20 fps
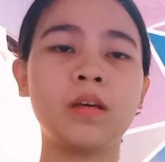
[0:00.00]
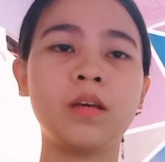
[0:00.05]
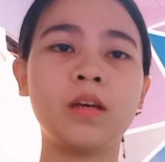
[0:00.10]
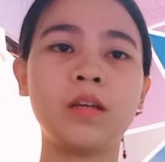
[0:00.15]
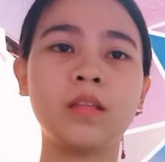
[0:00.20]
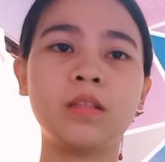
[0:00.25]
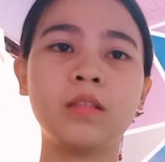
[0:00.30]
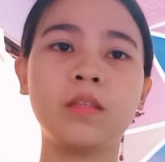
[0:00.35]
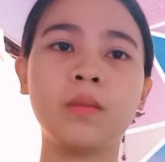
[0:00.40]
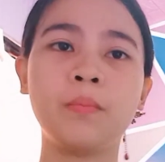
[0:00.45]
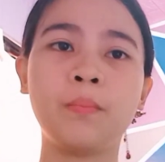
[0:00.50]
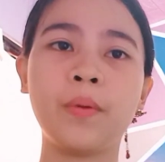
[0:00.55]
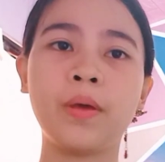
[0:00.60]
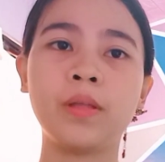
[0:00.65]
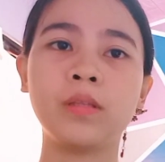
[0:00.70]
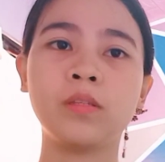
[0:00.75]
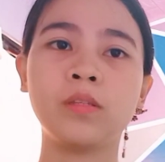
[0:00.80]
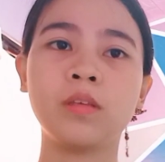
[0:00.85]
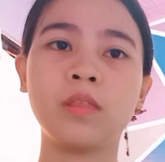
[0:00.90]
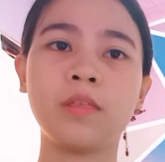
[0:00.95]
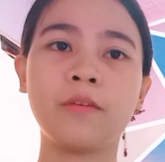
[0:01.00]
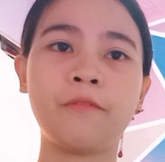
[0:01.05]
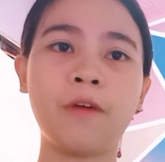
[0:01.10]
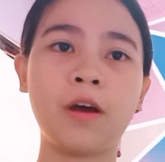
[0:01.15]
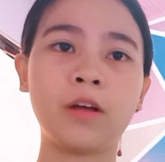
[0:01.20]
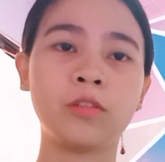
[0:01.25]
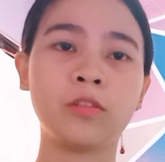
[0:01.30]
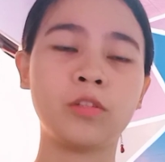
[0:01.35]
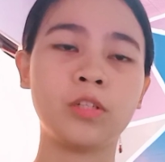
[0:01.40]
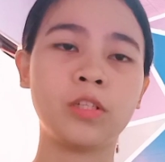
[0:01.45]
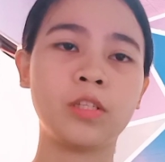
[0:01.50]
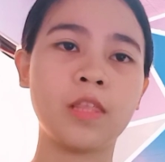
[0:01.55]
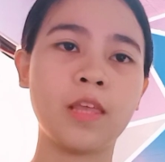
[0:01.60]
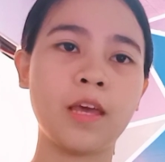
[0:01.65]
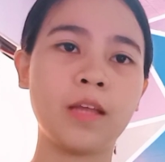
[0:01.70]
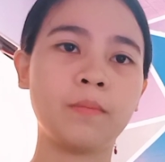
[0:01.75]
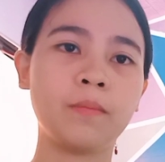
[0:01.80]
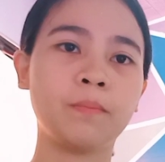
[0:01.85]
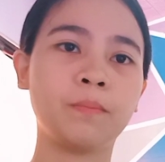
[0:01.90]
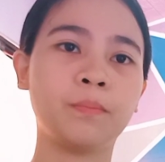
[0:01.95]
it depends on the factors
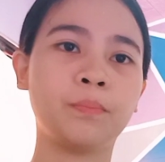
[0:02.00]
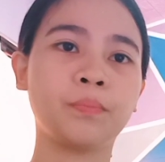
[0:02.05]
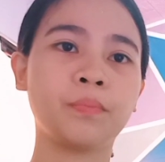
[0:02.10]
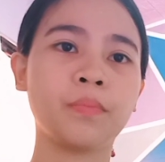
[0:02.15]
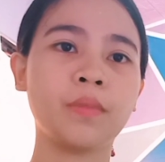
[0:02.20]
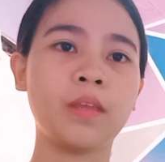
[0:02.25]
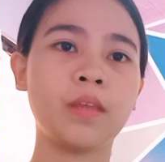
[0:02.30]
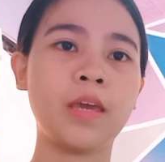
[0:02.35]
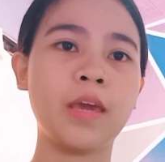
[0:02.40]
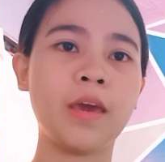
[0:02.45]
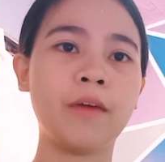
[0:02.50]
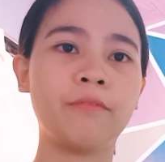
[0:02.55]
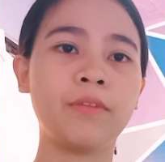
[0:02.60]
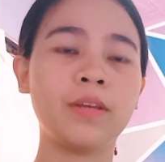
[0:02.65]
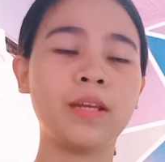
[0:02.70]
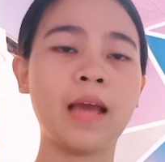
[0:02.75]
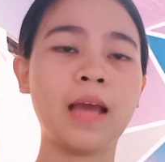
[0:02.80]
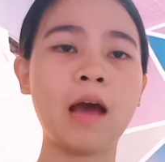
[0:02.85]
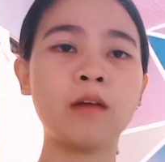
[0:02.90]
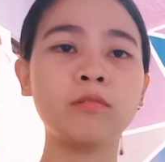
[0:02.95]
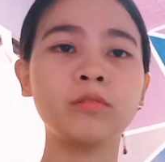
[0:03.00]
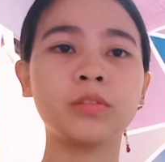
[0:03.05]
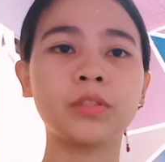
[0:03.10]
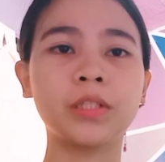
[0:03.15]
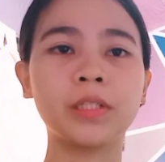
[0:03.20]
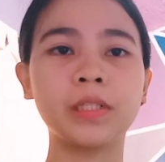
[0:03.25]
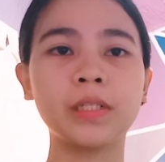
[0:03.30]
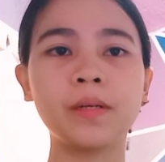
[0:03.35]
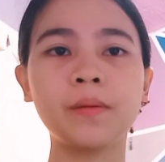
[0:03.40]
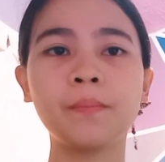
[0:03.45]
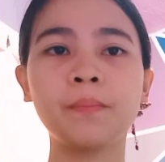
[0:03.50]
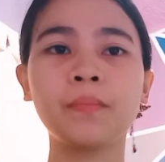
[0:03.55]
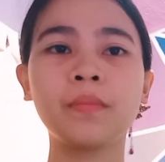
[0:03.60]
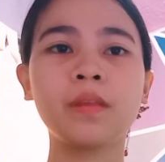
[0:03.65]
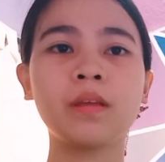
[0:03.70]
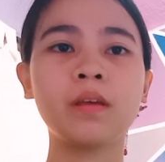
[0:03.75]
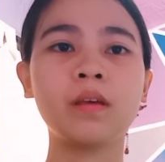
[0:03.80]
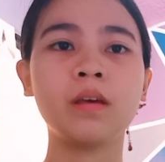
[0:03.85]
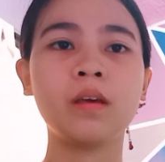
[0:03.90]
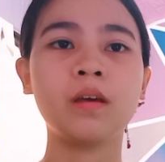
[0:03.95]
that he have encountered.
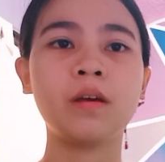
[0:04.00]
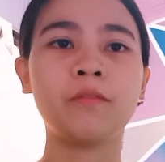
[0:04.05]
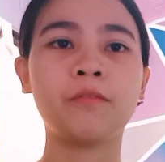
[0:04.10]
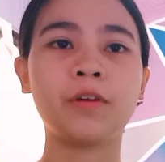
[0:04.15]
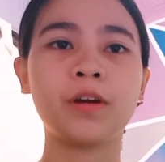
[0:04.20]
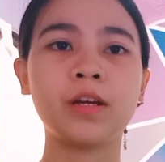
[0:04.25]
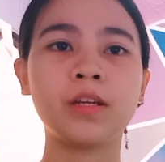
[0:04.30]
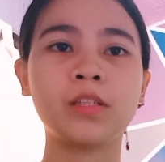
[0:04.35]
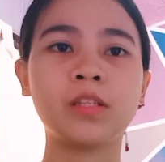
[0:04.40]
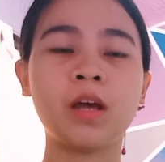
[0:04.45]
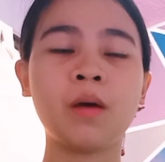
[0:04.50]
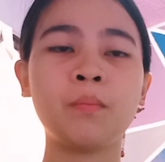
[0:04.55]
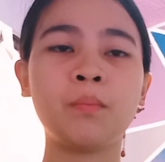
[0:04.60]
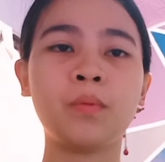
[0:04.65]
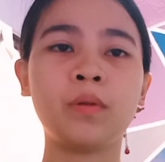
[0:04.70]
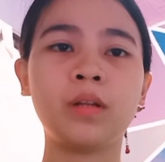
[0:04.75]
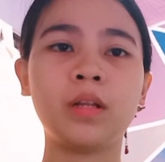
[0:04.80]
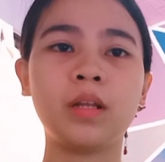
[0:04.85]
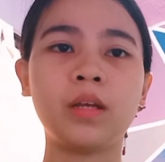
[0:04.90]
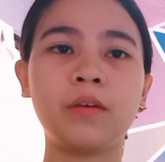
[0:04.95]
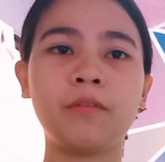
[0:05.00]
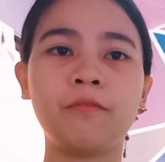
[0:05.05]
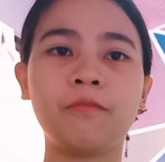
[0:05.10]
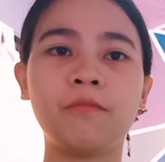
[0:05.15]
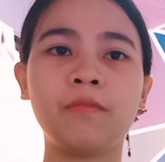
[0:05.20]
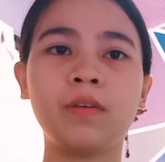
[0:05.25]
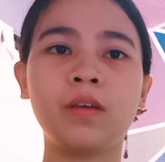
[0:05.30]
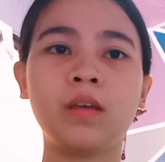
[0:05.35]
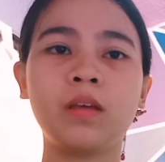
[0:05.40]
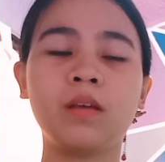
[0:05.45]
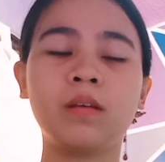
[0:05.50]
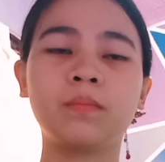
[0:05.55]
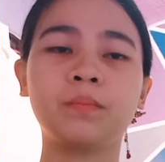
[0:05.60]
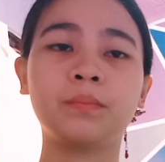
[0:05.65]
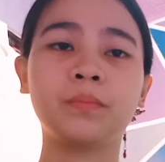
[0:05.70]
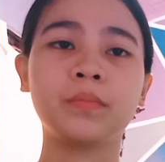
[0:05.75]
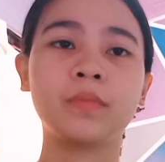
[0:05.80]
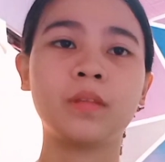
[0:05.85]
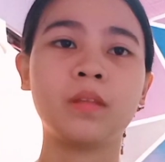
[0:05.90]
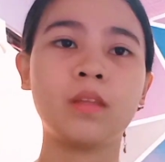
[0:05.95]
For example, if
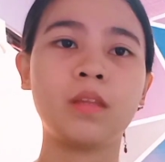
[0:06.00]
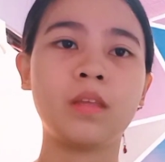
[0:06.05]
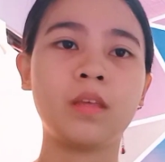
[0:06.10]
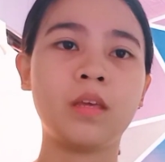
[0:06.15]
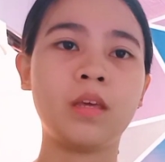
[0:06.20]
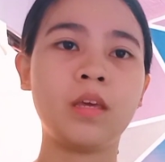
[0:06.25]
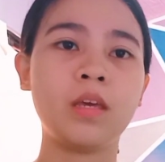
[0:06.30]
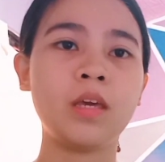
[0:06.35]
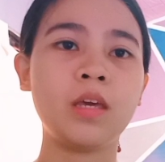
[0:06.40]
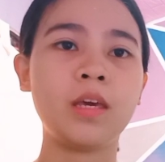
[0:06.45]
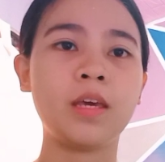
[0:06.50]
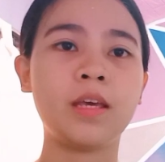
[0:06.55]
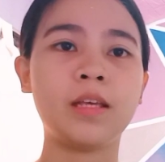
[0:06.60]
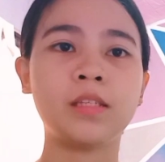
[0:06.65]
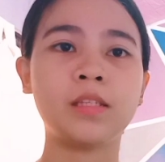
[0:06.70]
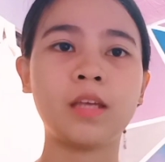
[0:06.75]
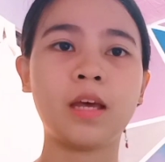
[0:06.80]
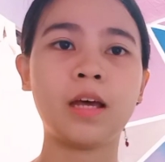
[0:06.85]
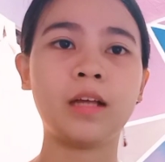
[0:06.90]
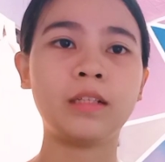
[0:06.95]
he is